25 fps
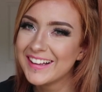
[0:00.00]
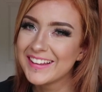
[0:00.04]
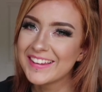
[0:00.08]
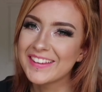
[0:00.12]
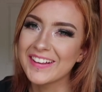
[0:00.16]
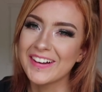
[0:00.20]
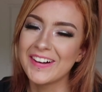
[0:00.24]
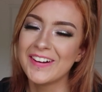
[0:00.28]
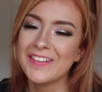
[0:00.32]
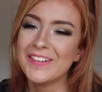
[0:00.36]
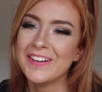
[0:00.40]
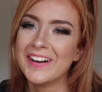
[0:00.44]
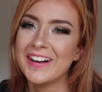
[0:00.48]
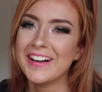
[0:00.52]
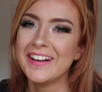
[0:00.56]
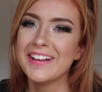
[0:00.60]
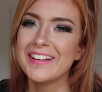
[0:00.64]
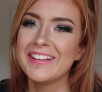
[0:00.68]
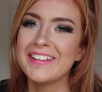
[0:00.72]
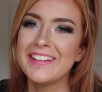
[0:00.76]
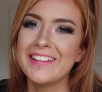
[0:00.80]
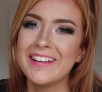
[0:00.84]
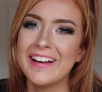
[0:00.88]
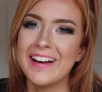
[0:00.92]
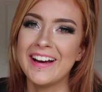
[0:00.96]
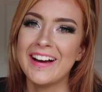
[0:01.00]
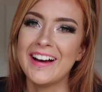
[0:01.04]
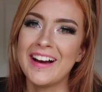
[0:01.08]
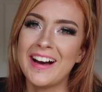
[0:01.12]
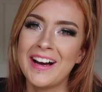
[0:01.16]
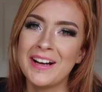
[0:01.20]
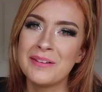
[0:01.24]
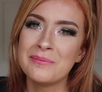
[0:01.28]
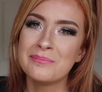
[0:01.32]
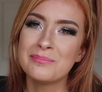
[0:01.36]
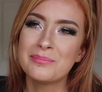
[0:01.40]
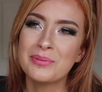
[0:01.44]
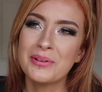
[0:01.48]
So yeah,
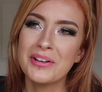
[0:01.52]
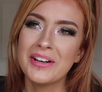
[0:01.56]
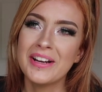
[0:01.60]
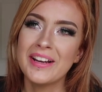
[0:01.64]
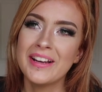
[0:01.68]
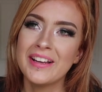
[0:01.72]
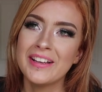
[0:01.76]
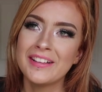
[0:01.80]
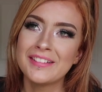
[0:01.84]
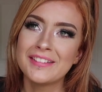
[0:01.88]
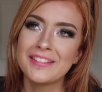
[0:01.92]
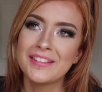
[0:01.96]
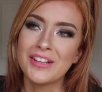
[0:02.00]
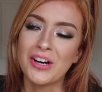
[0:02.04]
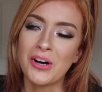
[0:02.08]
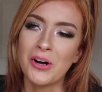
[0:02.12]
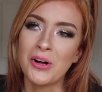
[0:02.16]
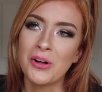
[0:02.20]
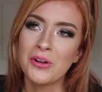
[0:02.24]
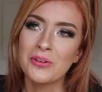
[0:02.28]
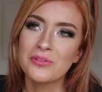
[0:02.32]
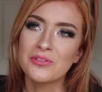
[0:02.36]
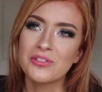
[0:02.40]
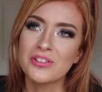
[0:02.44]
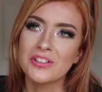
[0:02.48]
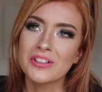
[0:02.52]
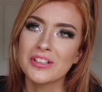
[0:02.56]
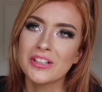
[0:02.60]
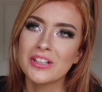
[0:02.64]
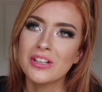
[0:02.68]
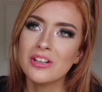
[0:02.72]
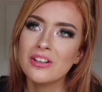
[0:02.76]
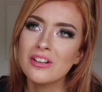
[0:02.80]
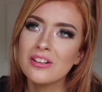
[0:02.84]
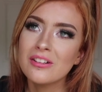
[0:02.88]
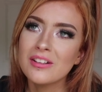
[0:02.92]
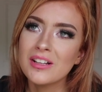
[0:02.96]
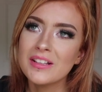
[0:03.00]
I'm pretty tall for a
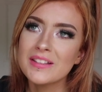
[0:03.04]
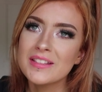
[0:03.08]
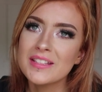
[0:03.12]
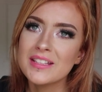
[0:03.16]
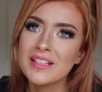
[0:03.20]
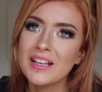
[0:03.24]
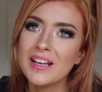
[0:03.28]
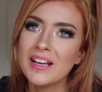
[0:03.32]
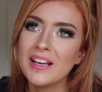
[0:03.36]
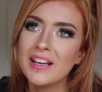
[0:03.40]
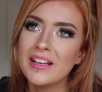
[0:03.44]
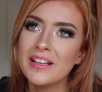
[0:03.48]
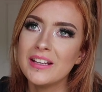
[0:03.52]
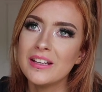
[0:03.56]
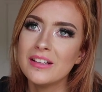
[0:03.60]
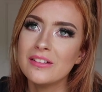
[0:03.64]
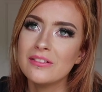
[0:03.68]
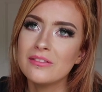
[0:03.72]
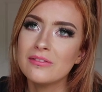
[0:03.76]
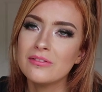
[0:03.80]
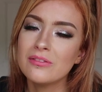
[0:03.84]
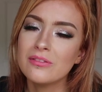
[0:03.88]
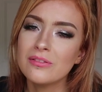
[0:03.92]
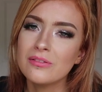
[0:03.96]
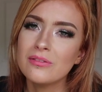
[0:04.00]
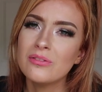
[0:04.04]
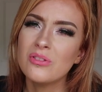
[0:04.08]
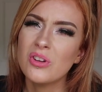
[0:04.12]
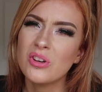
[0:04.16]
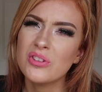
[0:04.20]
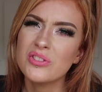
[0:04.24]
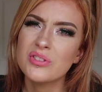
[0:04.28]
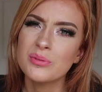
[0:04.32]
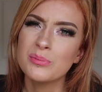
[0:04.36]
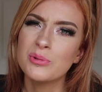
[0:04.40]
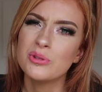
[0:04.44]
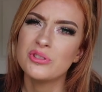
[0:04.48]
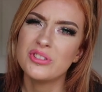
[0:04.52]
girl, I'd say.
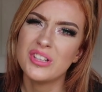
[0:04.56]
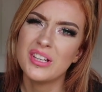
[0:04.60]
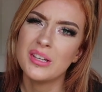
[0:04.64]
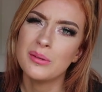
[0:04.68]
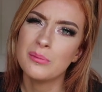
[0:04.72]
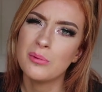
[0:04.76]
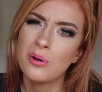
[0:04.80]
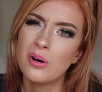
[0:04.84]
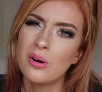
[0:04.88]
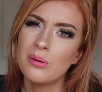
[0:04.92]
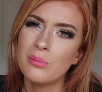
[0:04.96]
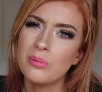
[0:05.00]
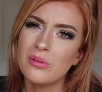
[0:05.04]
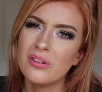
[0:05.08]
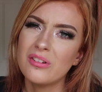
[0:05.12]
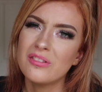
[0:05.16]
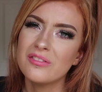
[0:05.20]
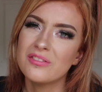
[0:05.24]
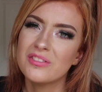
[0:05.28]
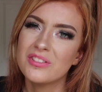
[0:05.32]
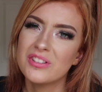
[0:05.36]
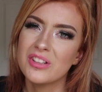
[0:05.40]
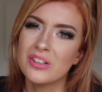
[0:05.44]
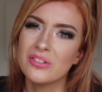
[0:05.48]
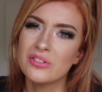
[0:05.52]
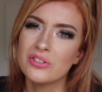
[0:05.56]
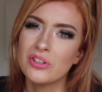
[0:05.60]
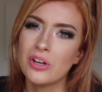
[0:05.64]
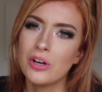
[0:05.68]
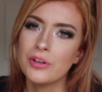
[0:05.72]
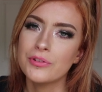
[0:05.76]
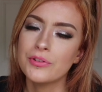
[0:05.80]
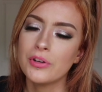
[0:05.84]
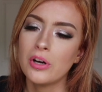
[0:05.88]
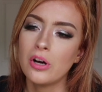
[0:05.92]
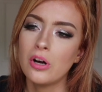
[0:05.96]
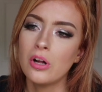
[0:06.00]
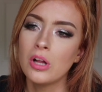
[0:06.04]
Not so much anymore, but still sort
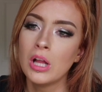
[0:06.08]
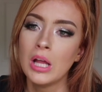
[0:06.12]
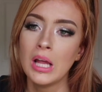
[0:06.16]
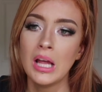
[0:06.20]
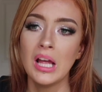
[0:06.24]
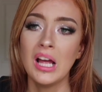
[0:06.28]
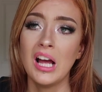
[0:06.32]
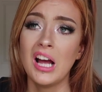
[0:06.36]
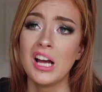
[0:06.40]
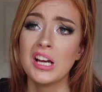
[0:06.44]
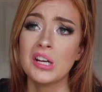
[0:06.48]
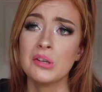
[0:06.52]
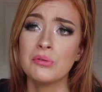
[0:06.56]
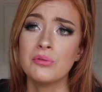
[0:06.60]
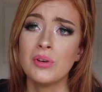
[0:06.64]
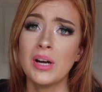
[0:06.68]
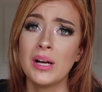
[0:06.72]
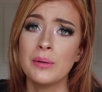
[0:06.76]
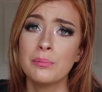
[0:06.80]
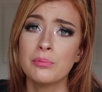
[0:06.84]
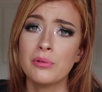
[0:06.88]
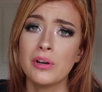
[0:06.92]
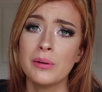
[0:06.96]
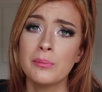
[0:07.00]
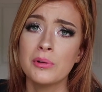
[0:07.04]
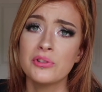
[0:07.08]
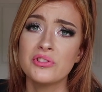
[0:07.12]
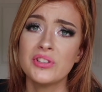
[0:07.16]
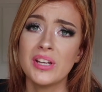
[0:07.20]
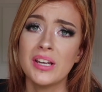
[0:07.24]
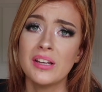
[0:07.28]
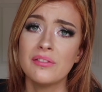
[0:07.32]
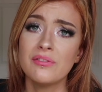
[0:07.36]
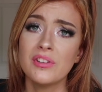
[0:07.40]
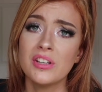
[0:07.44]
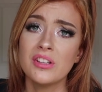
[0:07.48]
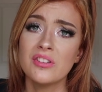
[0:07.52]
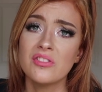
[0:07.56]
of tall. I can ride pretty much
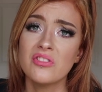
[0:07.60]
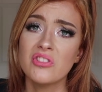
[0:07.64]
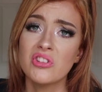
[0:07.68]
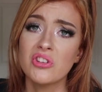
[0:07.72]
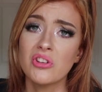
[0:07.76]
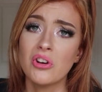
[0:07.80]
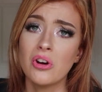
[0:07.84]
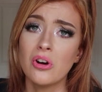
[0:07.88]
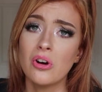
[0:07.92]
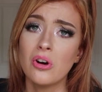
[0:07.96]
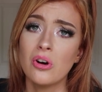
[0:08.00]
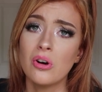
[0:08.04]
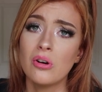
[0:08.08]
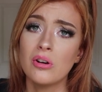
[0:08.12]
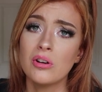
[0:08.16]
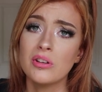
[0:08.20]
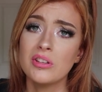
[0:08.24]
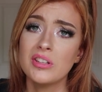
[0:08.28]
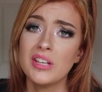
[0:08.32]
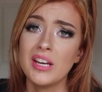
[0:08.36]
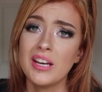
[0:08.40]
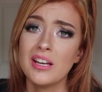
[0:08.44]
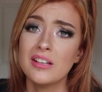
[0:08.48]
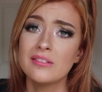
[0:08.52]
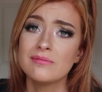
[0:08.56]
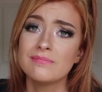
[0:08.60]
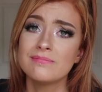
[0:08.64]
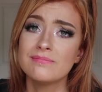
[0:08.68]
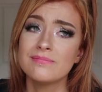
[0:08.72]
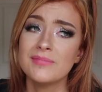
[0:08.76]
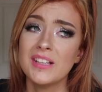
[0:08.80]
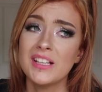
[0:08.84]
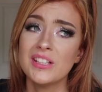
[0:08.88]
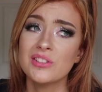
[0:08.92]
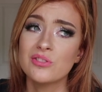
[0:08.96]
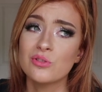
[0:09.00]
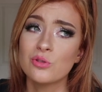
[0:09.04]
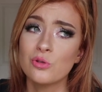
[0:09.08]
anything, so yeah,
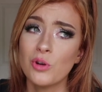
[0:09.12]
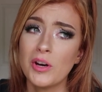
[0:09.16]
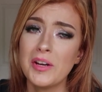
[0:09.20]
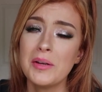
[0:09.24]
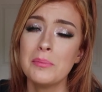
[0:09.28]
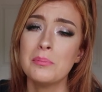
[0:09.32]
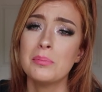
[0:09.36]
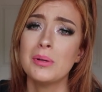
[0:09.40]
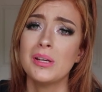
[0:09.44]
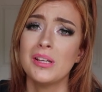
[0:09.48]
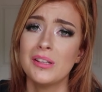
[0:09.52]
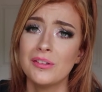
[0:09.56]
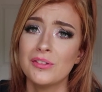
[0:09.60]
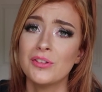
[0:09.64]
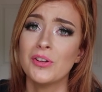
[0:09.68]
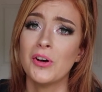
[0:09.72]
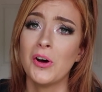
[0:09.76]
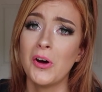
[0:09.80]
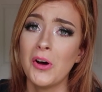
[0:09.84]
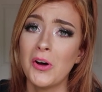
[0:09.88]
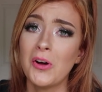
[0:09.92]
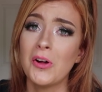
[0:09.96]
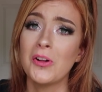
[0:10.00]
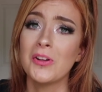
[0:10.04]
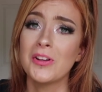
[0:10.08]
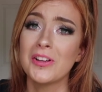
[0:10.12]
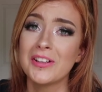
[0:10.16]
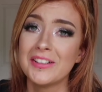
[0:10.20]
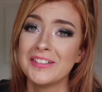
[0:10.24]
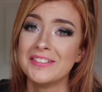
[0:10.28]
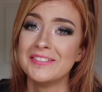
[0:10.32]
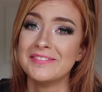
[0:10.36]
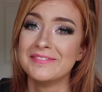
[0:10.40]
it's great being tall.